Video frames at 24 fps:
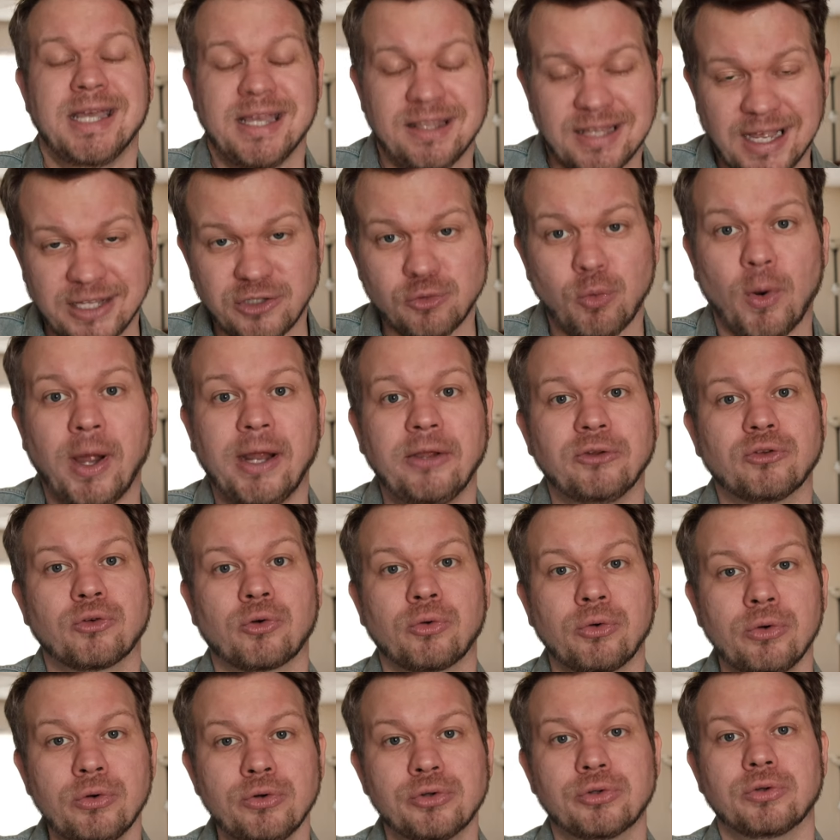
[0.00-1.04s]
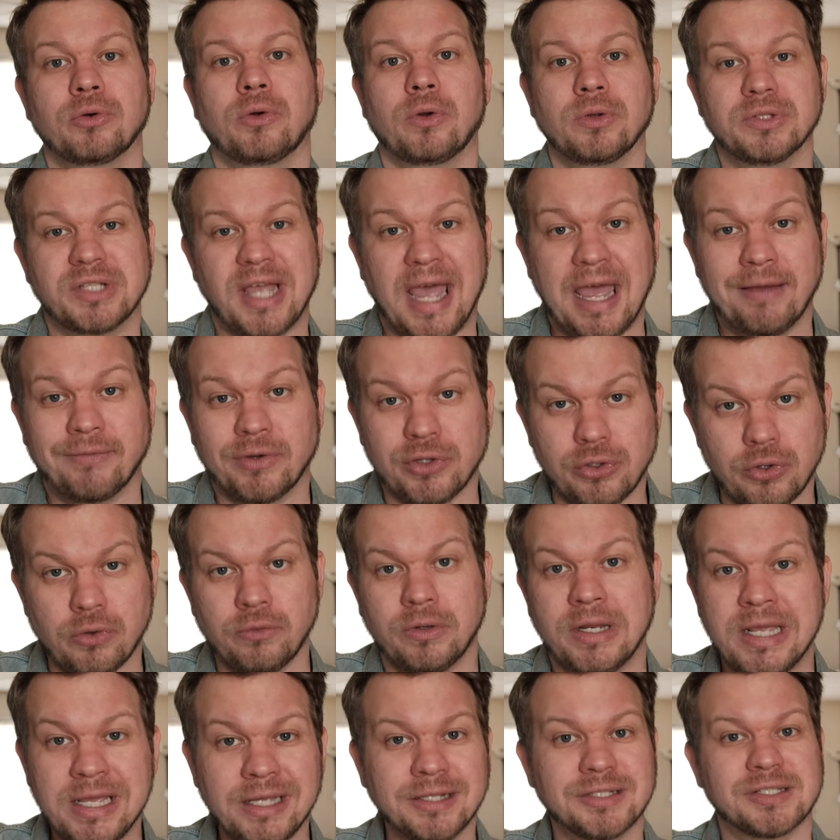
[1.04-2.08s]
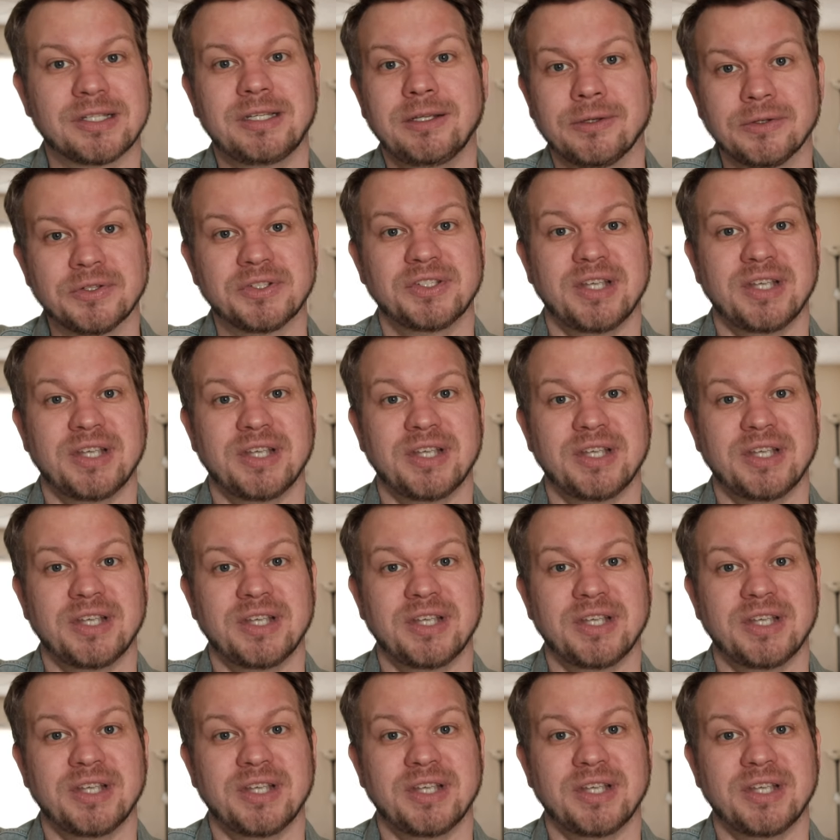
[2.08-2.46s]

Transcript: That's why it's crucial to have a unique skill